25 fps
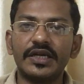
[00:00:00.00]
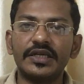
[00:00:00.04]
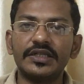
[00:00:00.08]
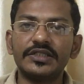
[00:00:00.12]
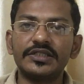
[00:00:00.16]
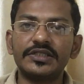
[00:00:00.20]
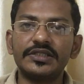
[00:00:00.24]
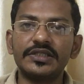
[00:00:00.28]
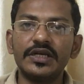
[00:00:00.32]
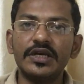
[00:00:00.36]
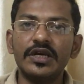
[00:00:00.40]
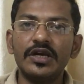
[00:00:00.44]
that
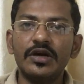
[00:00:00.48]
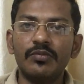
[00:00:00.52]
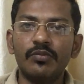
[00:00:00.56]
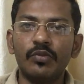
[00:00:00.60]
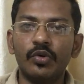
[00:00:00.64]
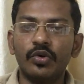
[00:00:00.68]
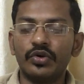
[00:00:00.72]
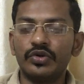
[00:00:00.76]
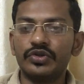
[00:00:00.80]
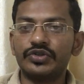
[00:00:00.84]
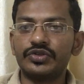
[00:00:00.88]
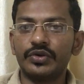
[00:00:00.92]
is
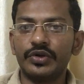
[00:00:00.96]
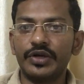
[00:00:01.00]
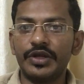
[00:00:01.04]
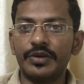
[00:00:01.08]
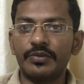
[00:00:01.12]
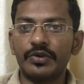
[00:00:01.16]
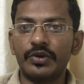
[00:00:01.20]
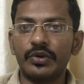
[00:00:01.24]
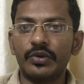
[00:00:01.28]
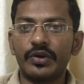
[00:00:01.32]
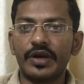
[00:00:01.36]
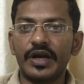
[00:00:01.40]

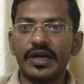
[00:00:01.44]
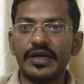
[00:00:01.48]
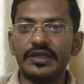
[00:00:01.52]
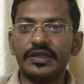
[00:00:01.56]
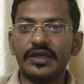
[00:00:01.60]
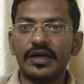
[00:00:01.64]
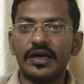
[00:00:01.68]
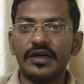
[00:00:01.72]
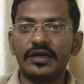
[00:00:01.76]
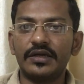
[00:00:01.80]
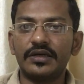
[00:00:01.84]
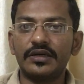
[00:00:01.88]
monosodium chloride,
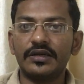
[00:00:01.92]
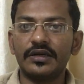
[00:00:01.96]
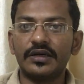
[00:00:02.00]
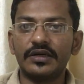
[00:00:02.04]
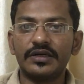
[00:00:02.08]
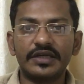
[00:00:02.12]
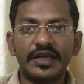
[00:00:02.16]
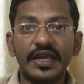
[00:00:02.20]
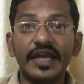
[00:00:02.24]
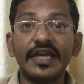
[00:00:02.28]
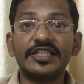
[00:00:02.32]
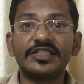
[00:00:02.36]

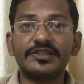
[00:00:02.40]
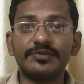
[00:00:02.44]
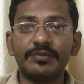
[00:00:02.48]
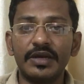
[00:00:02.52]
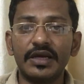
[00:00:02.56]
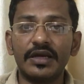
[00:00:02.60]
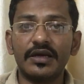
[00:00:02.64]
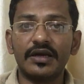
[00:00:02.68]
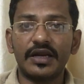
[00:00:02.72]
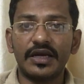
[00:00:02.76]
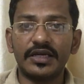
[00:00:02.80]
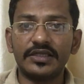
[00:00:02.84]
that taste
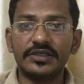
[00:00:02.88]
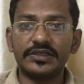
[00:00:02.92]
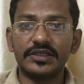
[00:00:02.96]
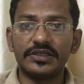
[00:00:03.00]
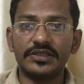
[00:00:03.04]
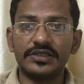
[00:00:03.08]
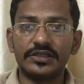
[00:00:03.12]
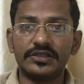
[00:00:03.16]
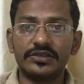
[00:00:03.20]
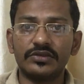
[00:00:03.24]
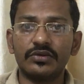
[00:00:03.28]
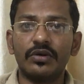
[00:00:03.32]
maker as
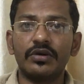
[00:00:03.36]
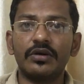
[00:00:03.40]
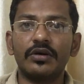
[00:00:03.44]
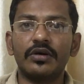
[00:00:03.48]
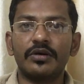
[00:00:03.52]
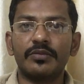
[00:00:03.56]
such it's called,